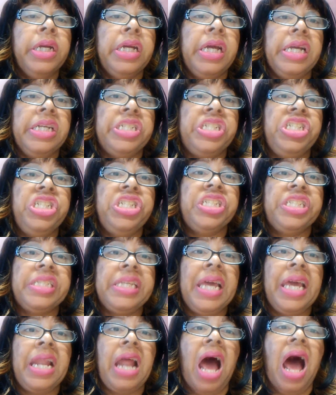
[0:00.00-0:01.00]
And she
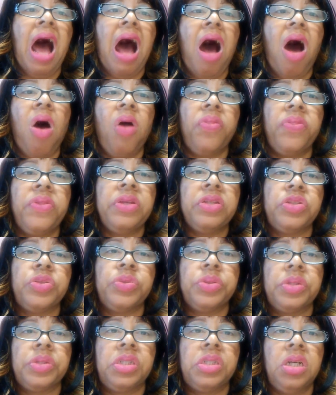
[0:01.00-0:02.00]
said all this
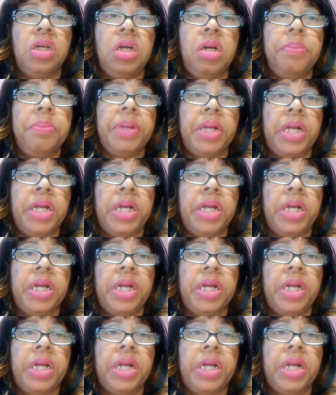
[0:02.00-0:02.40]
was done